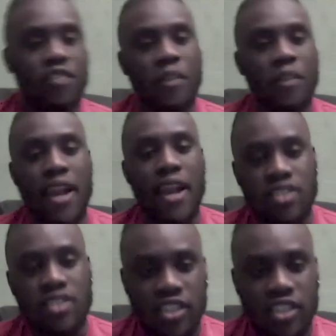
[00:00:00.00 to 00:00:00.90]
Havertz. Madison.
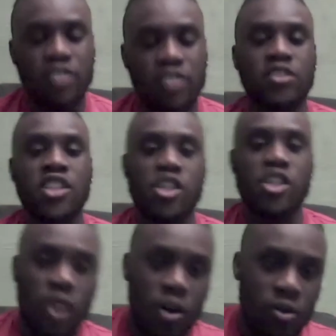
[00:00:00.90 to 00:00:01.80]
You're linked with
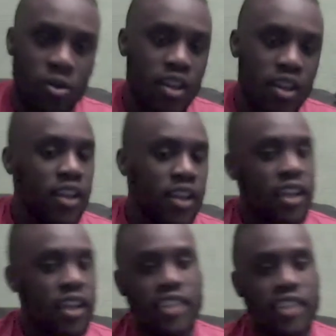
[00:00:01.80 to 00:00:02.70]
Chilwell.
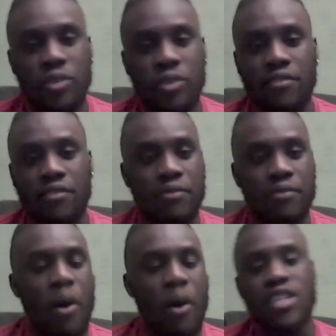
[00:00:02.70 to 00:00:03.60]
You're linked with
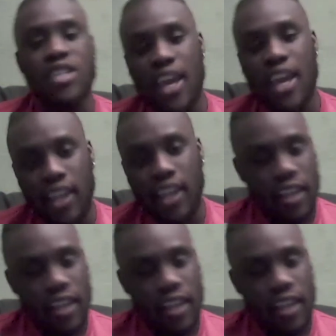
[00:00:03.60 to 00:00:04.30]
Partey.